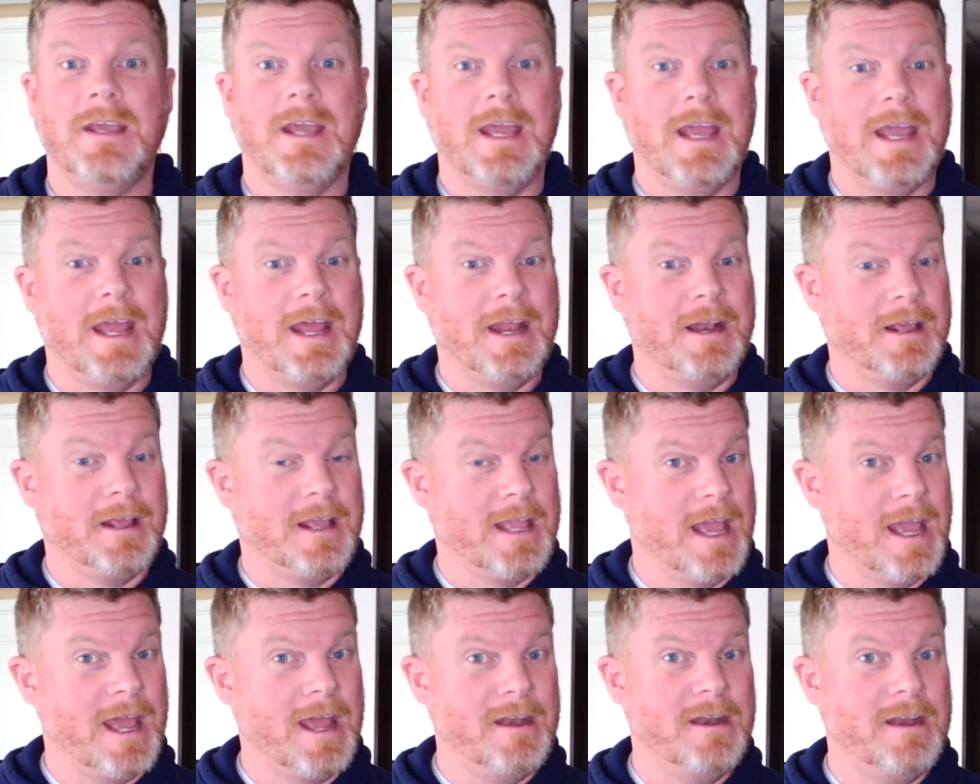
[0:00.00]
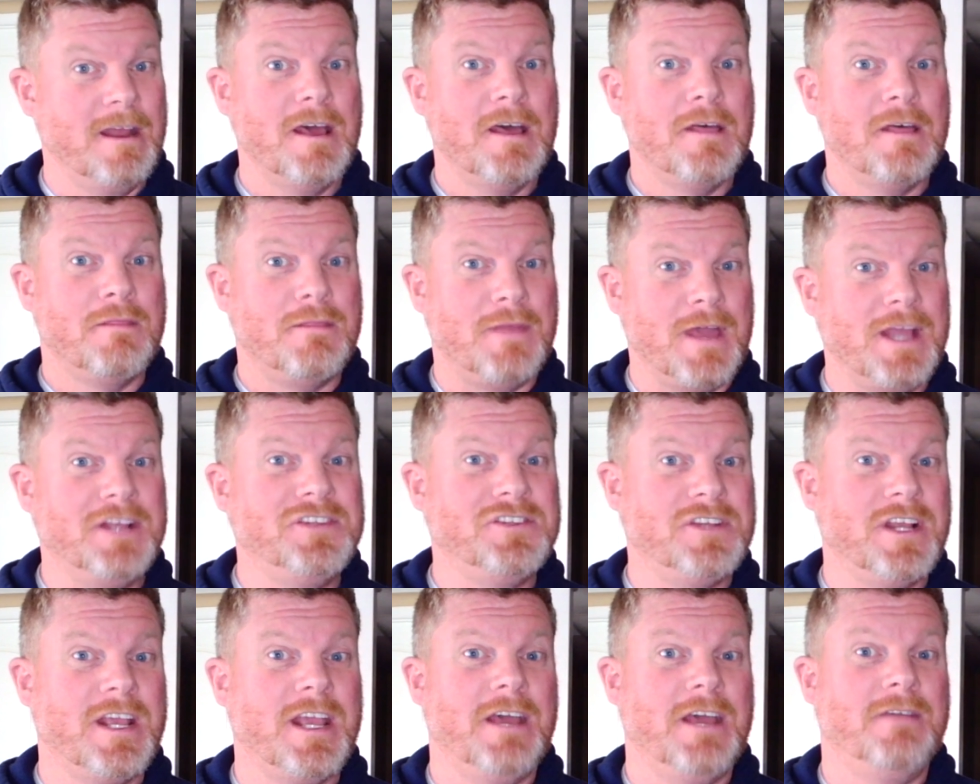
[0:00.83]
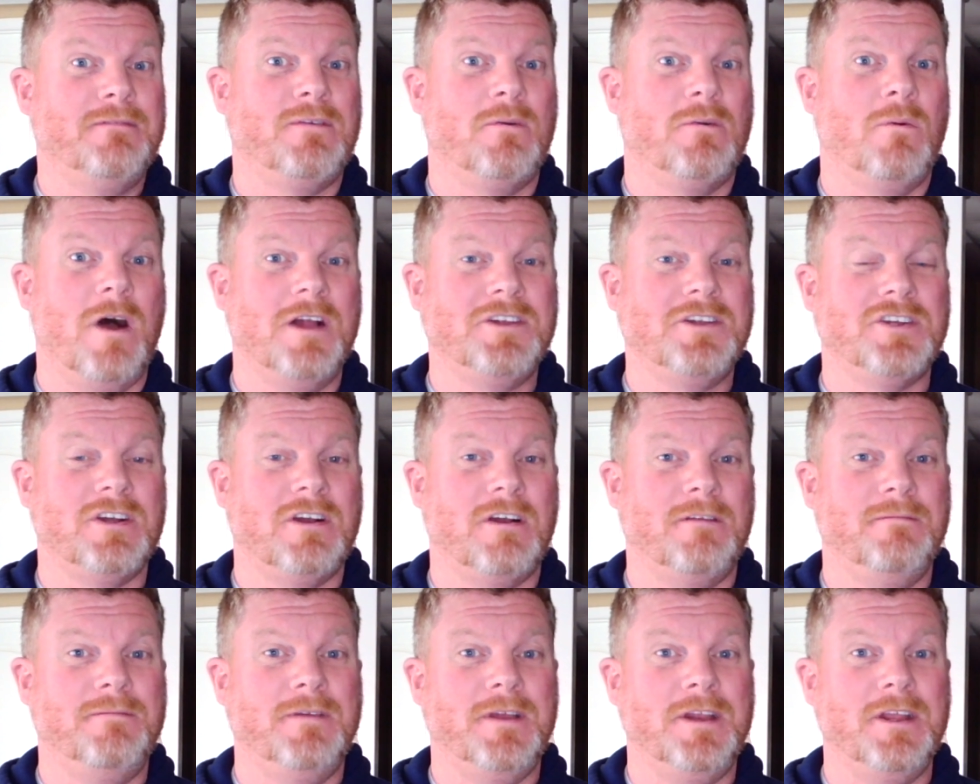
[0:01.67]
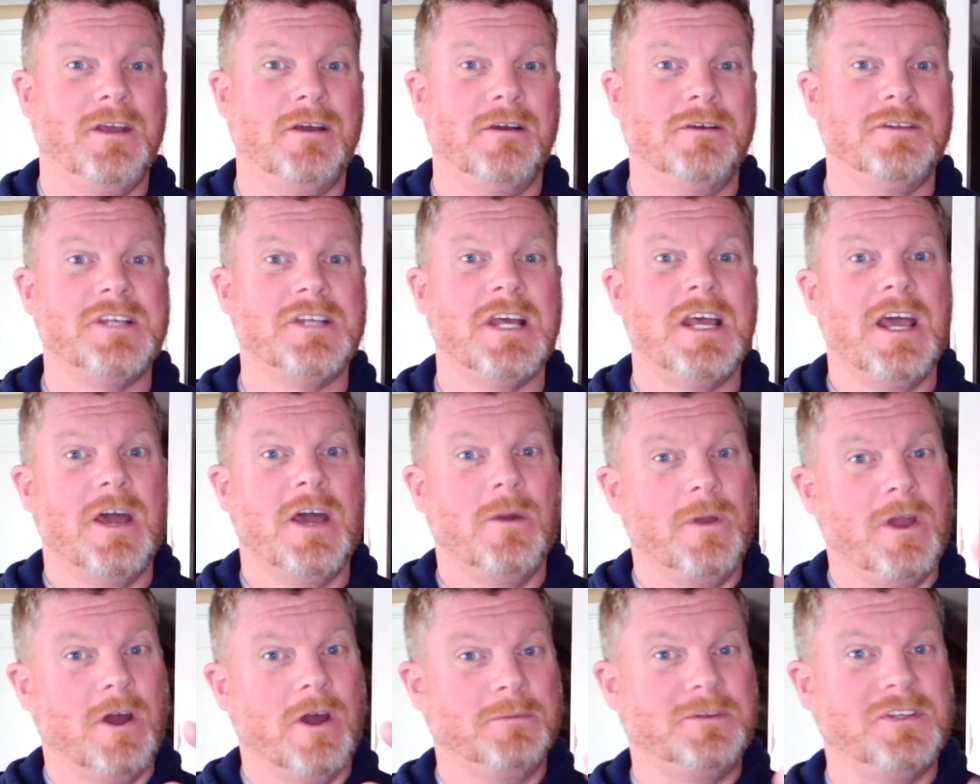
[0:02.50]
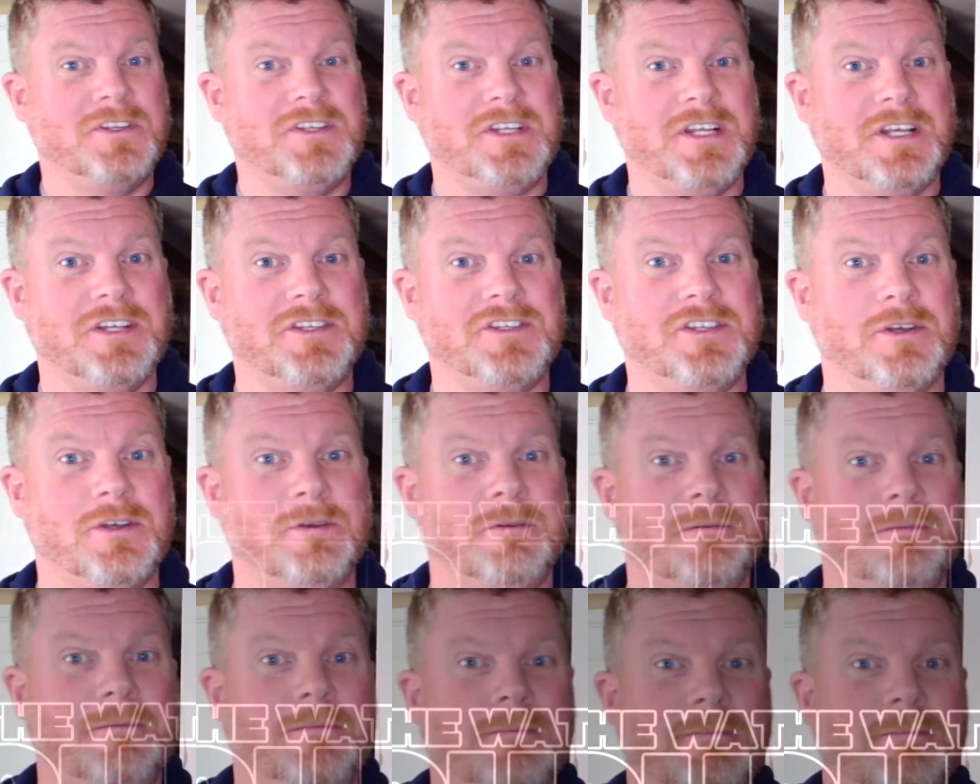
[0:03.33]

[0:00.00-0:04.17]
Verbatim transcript: And again, thanks again for watching our videos, and we hope to see you soon.